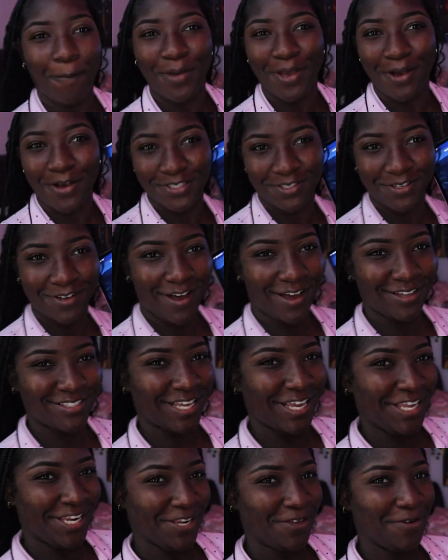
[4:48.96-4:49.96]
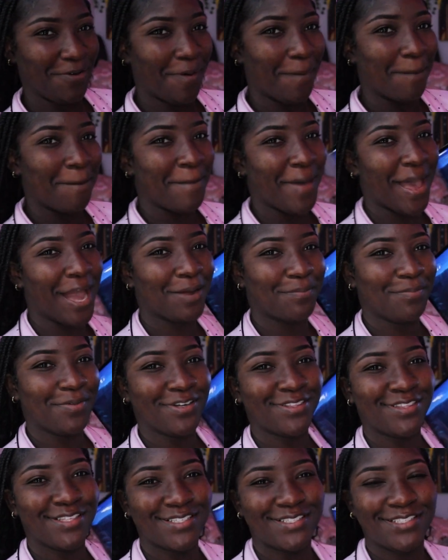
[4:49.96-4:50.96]
we also got a new
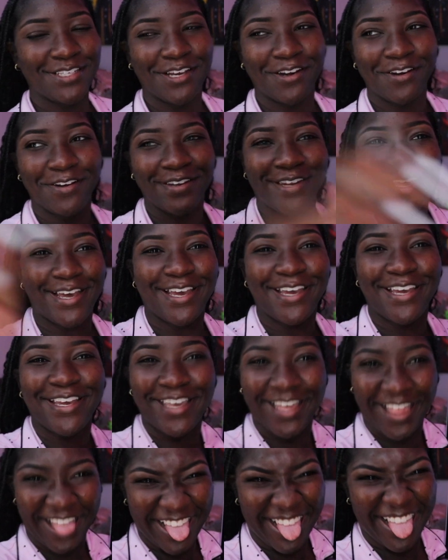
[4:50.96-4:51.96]
MacBook this year, like.